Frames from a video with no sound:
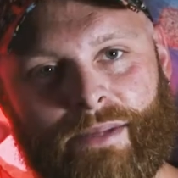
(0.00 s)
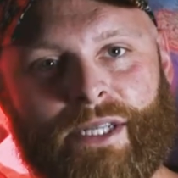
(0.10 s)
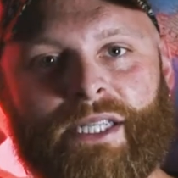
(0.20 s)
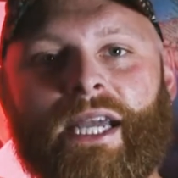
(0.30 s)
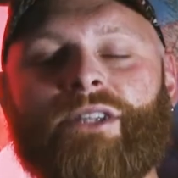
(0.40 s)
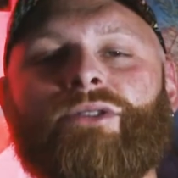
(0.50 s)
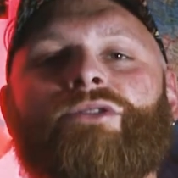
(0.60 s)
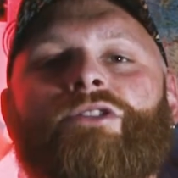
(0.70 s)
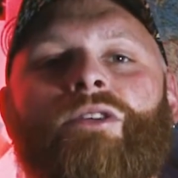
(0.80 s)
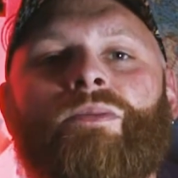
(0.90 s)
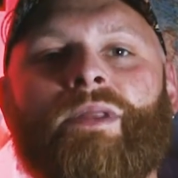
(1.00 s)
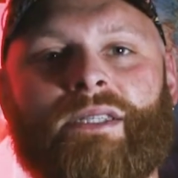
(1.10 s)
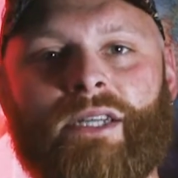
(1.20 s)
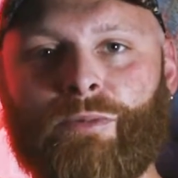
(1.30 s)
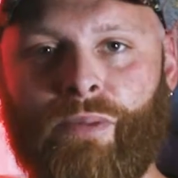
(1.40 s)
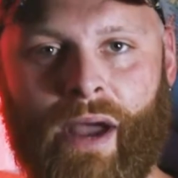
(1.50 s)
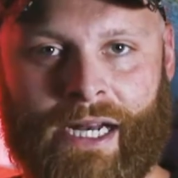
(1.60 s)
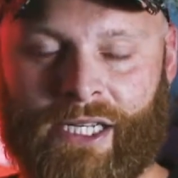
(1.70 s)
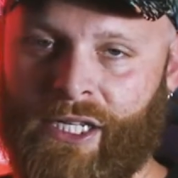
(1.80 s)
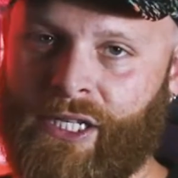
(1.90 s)
a mistake to assume that such
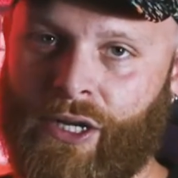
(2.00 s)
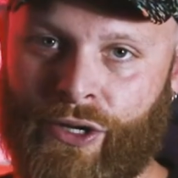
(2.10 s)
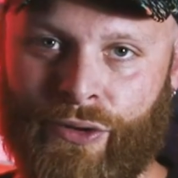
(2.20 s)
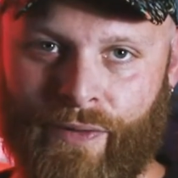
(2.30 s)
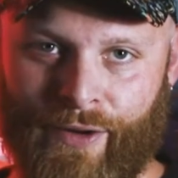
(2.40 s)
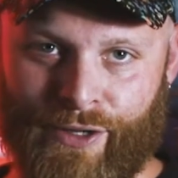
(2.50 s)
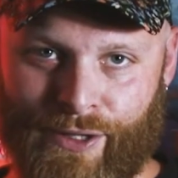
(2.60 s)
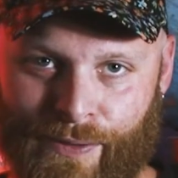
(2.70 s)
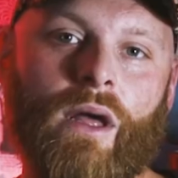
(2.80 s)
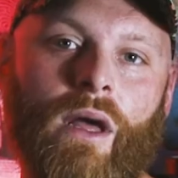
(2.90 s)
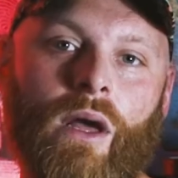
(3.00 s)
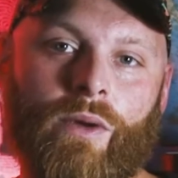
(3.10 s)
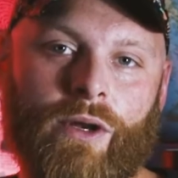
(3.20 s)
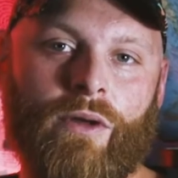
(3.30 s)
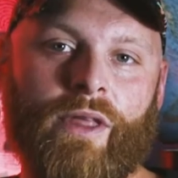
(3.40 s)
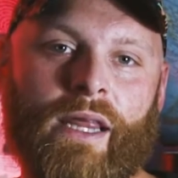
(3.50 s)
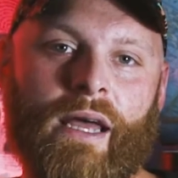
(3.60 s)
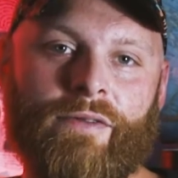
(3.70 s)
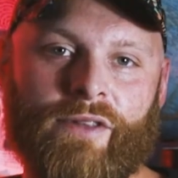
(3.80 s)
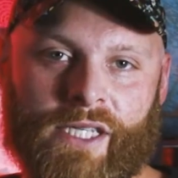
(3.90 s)
practices are universal. We know they
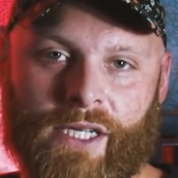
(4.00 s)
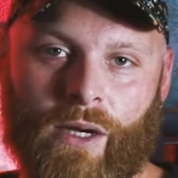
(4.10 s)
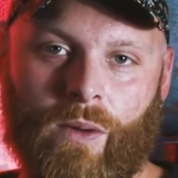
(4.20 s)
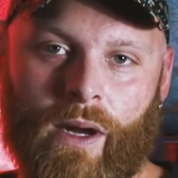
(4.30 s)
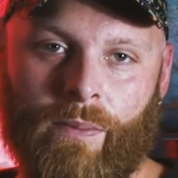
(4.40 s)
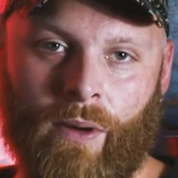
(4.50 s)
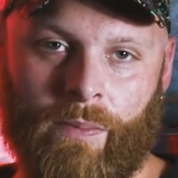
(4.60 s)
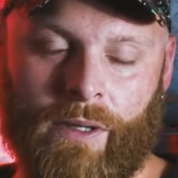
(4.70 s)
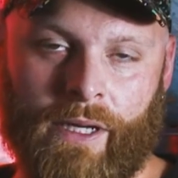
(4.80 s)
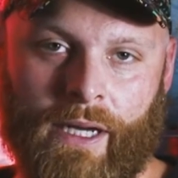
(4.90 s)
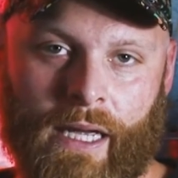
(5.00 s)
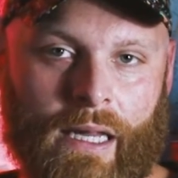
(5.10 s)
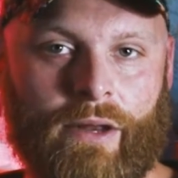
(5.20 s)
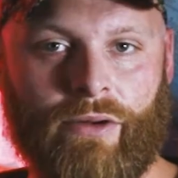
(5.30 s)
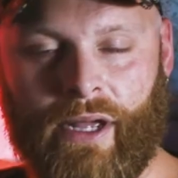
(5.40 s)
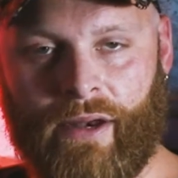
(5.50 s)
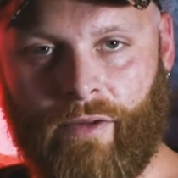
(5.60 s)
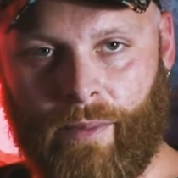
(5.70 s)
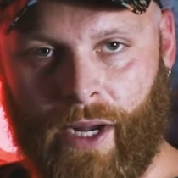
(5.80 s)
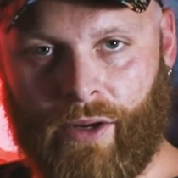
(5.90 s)
left the city quite abruptly, and later Native
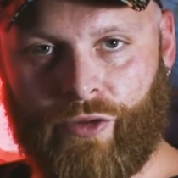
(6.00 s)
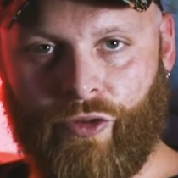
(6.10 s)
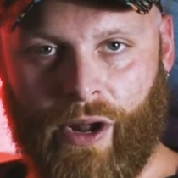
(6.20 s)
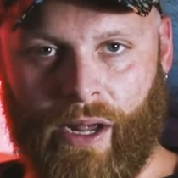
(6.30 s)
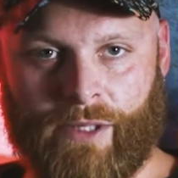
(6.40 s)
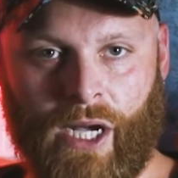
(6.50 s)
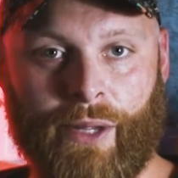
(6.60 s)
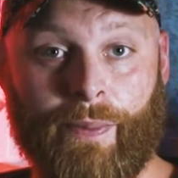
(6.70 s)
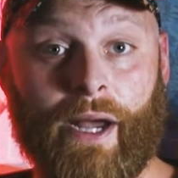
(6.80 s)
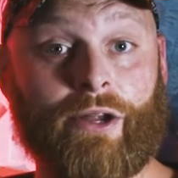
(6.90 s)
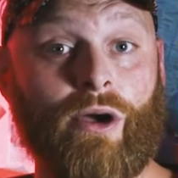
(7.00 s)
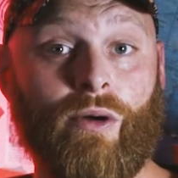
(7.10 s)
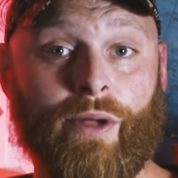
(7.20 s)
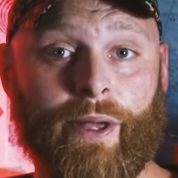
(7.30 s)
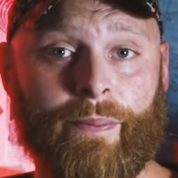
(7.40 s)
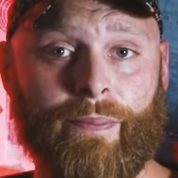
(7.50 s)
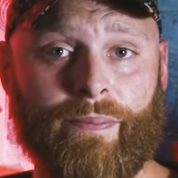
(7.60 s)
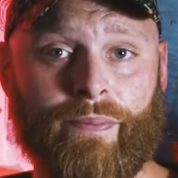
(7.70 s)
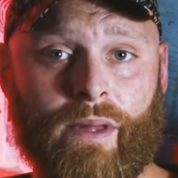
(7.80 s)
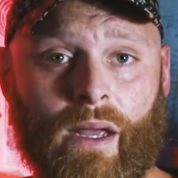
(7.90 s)
American tribes occupied Cahokia.
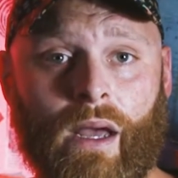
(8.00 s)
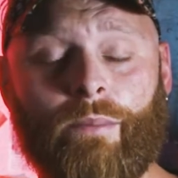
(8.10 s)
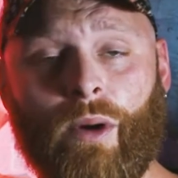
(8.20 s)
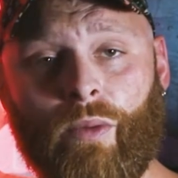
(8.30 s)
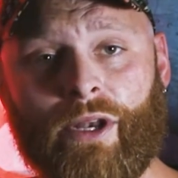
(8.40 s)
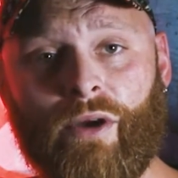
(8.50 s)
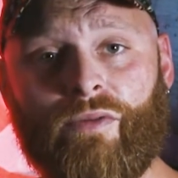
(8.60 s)
But we know